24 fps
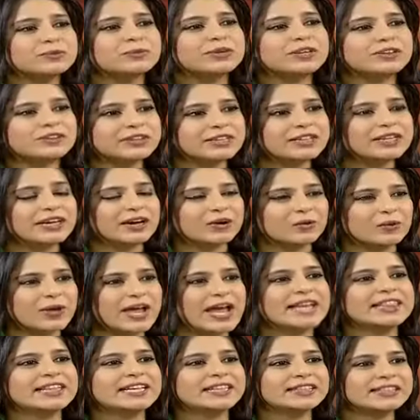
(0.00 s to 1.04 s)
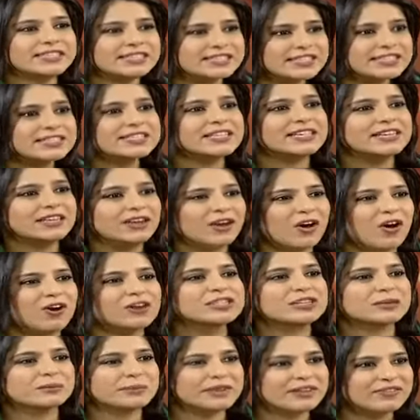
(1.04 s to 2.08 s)
be really aware that this is a
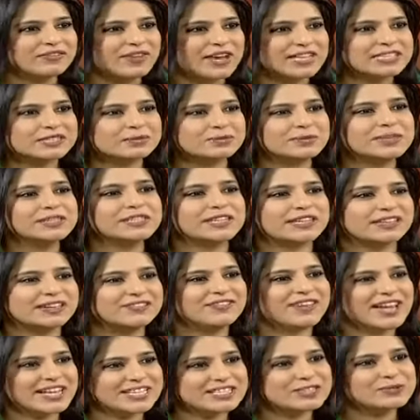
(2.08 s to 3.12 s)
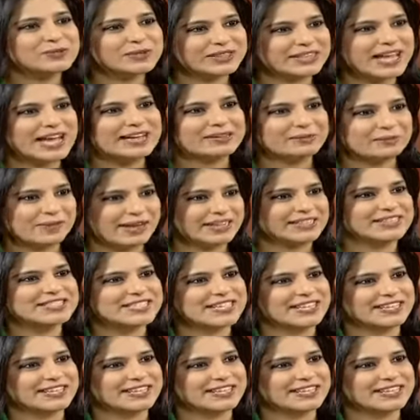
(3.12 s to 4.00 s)
long-term investment and invest with that mindset.